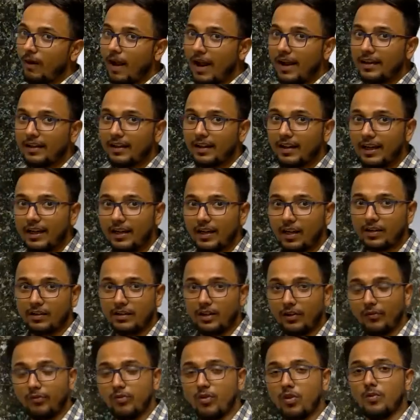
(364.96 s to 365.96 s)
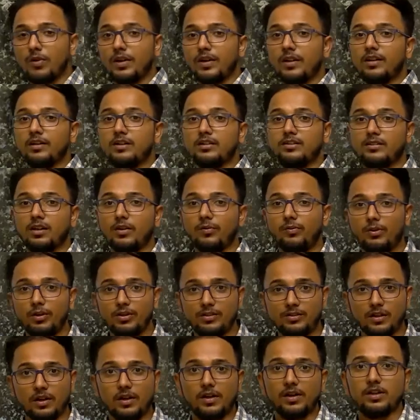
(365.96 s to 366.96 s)
are fine grained, they form under the
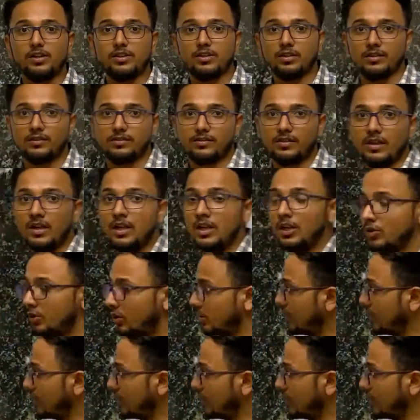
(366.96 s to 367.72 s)
surface conditions.